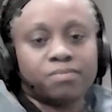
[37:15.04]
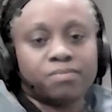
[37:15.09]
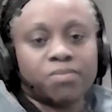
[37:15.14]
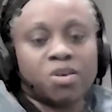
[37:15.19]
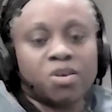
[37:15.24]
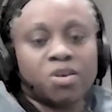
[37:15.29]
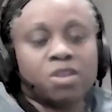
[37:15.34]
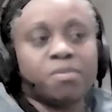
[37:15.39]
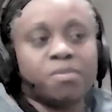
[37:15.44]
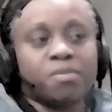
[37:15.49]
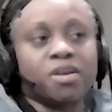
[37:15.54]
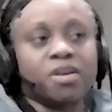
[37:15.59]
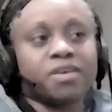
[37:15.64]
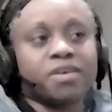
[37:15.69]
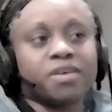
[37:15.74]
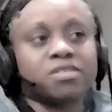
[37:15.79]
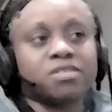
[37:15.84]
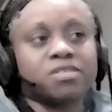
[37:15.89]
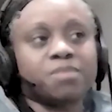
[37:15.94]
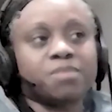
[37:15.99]
You know what I mean?
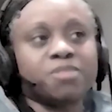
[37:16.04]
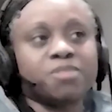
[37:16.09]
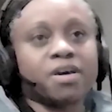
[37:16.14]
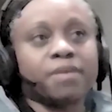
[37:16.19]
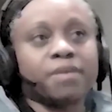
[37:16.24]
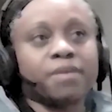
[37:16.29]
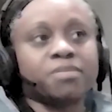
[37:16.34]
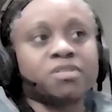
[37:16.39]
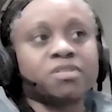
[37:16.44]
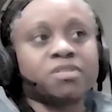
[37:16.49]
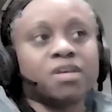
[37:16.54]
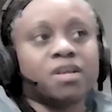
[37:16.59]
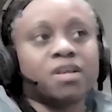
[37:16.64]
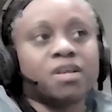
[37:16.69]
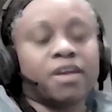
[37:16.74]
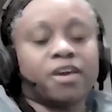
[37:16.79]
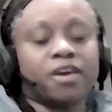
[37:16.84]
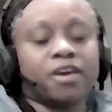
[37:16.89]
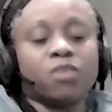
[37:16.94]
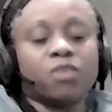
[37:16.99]
Because sometimes,
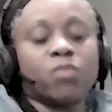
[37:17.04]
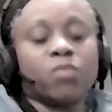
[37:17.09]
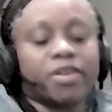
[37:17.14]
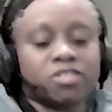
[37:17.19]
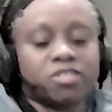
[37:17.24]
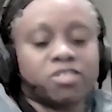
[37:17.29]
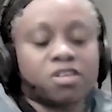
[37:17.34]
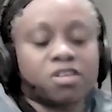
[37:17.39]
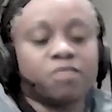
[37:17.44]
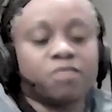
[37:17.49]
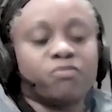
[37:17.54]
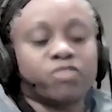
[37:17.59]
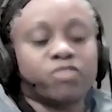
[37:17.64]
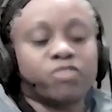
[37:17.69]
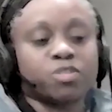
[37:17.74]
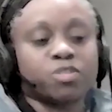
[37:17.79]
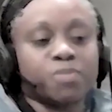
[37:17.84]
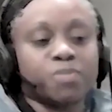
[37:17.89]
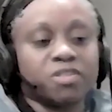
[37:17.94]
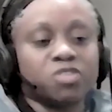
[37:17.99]
like when I started
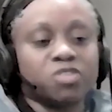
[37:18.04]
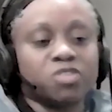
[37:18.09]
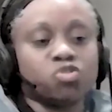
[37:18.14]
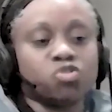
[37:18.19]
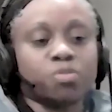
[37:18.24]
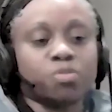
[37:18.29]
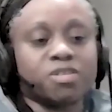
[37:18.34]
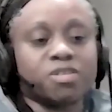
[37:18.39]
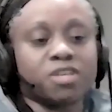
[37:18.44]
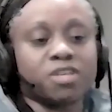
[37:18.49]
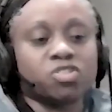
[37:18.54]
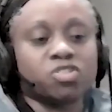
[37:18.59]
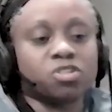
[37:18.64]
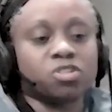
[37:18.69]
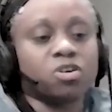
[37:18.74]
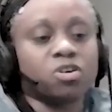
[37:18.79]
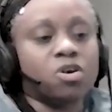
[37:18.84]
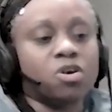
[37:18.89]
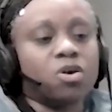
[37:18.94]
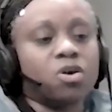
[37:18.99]
first building True
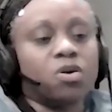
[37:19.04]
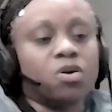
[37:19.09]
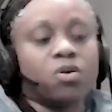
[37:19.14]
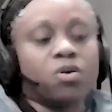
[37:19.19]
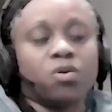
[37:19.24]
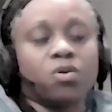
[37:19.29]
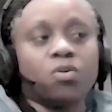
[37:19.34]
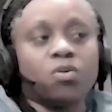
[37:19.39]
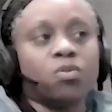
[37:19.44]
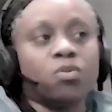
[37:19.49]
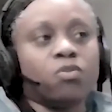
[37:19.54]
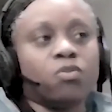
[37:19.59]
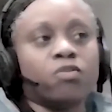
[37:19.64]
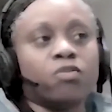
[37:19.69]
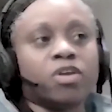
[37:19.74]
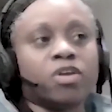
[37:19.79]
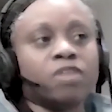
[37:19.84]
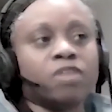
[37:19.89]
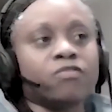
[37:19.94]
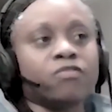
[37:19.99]
Potential, oh,
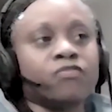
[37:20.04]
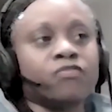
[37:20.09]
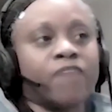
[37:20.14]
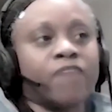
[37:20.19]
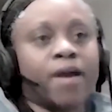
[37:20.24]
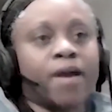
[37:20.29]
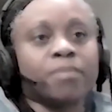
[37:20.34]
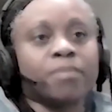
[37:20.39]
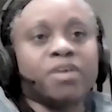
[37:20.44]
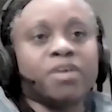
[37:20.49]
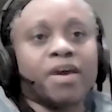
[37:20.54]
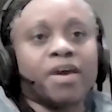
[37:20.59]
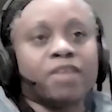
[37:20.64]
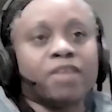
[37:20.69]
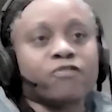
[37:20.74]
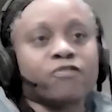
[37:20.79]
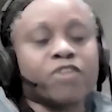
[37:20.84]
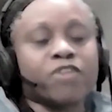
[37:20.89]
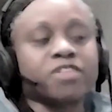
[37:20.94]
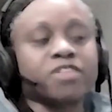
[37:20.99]
family
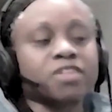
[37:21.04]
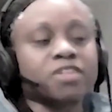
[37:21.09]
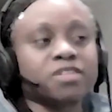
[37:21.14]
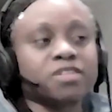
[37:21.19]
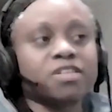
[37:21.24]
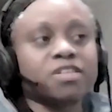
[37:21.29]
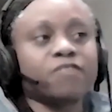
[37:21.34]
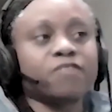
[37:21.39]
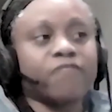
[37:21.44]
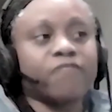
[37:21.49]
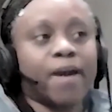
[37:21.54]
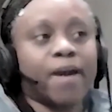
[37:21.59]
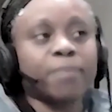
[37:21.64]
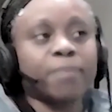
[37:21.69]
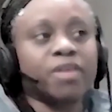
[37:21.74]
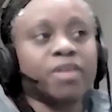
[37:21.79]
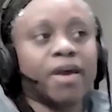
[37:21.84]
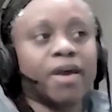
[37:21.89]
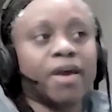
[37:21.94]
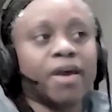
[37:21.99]
and friends, I'm going to say
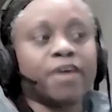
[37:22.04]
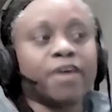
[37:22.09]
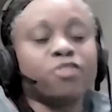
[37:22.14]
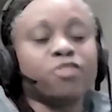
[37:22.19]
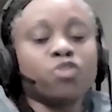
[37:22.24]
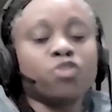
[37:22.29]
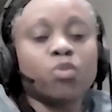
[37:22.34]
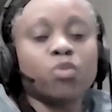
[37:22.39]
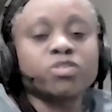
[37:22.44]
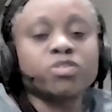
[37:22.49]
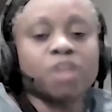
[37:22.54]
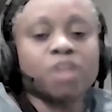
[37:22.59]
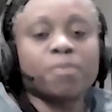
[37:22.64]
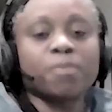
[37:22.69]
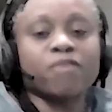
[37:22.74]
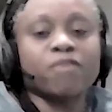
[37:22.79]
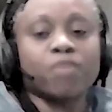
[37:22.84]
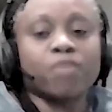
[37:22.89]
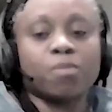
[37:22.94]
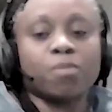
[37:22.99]
family, and I know it was
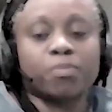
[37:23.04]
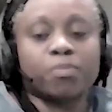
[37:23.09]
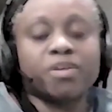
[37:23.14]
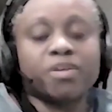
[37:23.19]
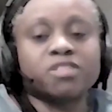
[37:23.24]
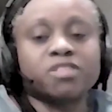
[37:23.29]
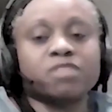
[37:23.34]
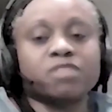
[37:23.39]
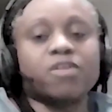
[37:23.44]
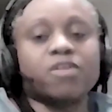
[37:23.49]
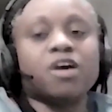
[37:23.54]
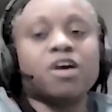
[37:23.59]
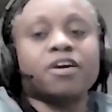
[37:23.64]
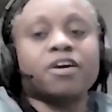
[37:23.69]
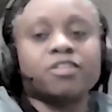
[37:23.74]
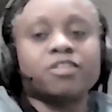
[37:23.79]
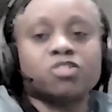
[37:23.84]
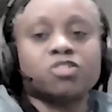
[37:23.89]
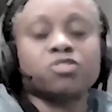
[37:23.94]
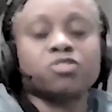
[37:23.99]
coming from a place of
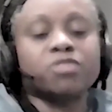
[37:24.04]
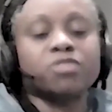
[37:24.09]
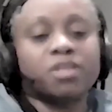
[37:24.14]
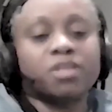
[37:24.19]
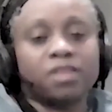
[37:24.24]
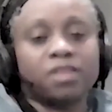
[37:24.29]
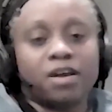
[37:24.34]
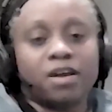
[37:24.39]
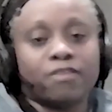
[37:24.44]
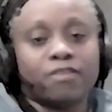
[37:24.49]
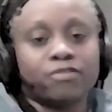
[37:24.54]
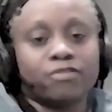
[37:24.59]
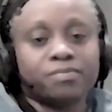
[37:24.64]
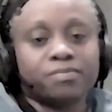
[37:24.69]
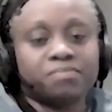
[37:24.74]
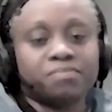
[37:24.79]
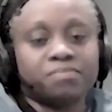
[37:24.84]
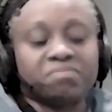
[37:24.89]
concern and love.